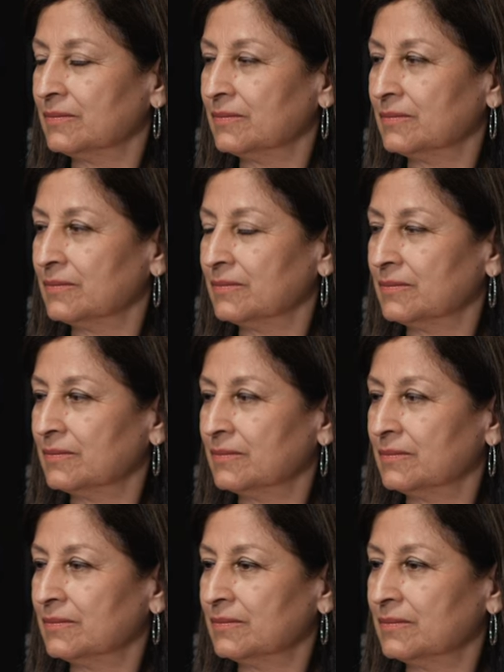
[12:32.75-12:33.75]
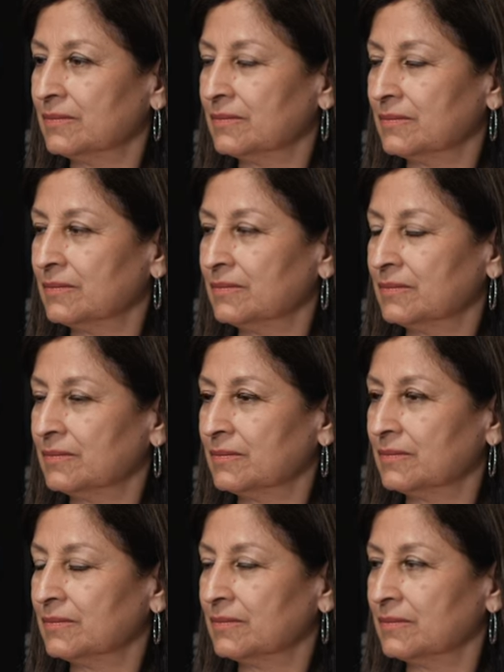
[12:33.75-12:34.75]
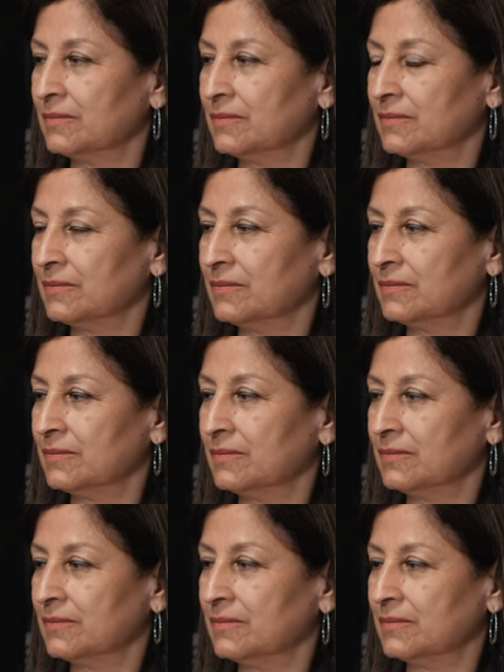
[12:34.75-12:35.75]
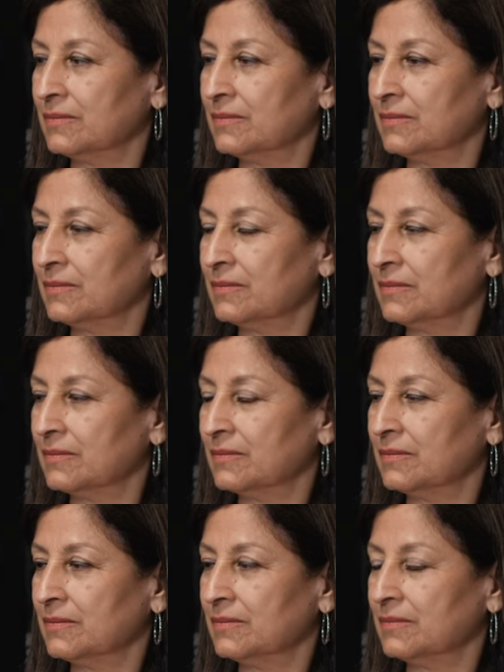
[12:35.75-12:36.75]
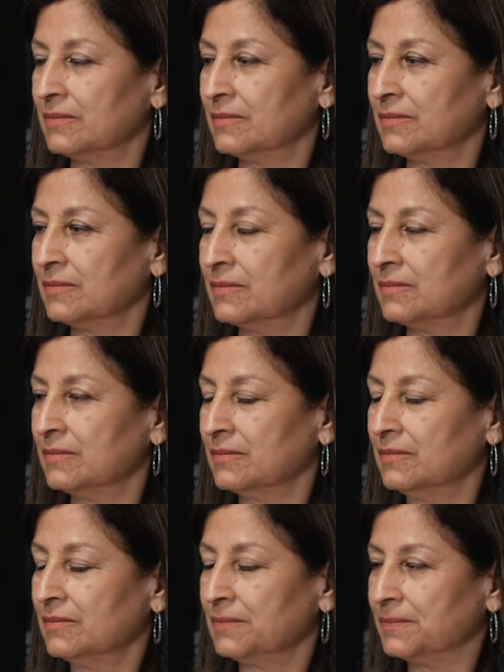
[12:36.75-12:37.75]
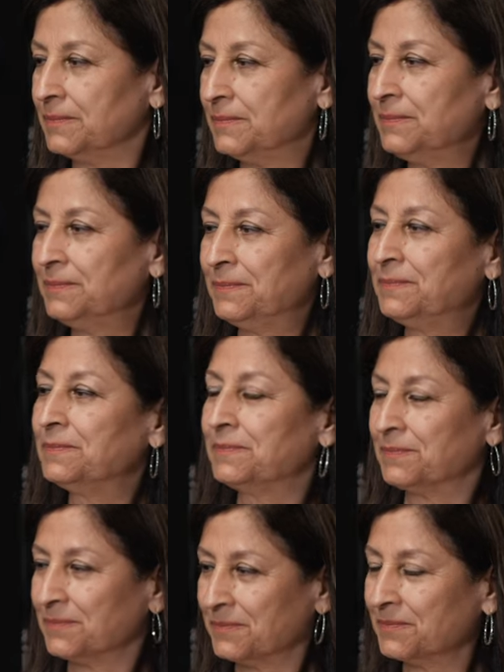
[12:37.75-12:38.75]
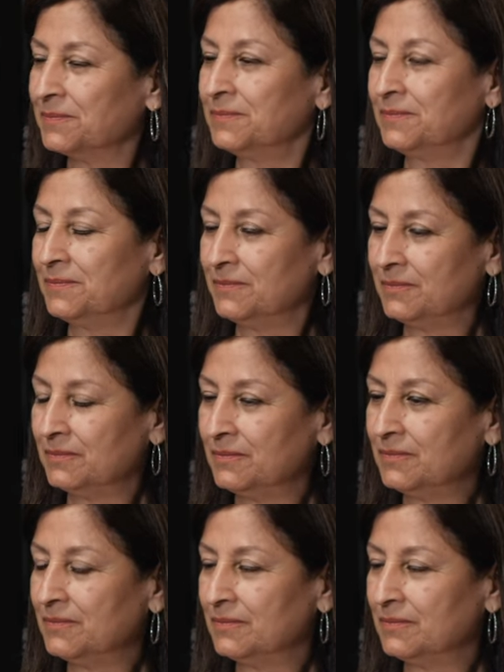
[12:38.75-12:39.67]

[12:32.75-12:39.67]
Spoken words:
[no speech]